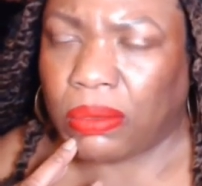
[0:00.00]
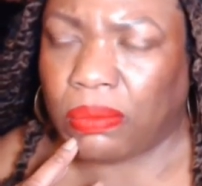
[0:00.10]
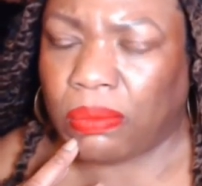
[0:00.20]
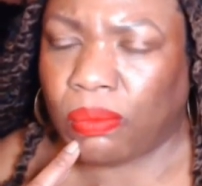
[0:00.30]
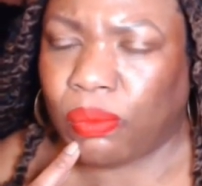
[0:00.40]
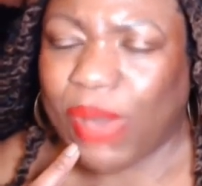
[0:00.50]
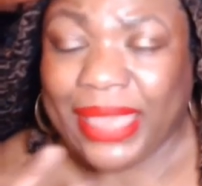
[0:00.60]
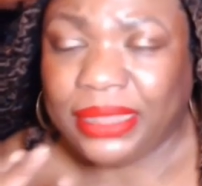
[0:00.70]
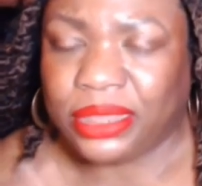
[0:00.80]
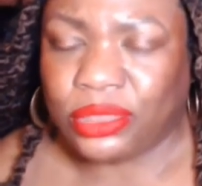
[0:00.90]

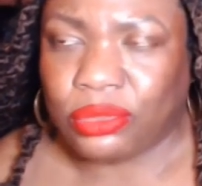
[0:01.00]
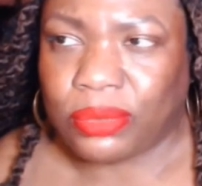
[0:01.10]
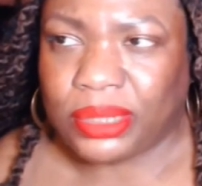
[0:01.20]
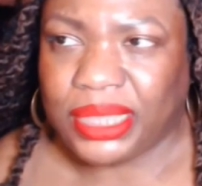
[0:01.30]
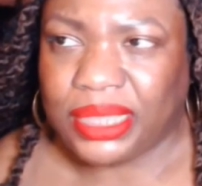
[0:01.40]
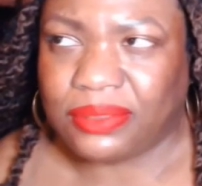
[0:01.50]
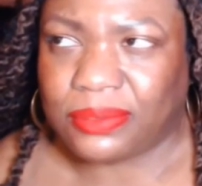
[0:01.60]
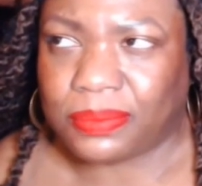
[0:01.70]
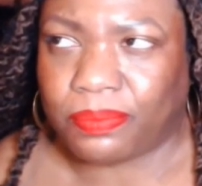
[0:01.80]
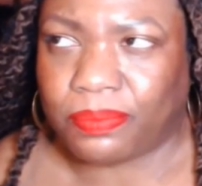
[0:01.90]
why didn't you
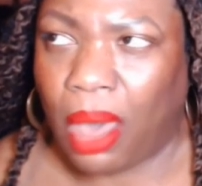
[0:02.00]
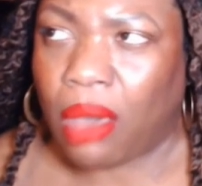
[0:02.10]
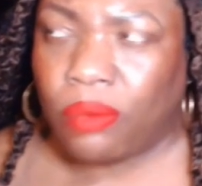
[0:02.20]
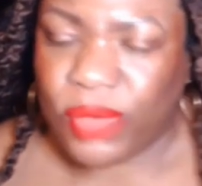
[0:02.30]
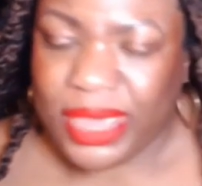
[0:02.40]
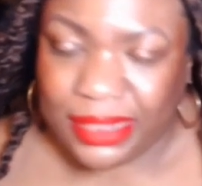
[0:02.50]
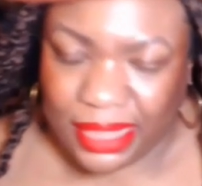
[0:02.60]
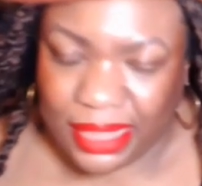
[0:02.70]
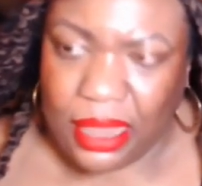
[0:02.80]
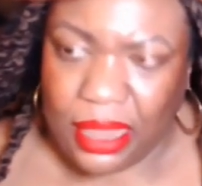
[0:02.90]
release Paul
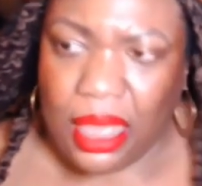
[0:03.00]
Whelan,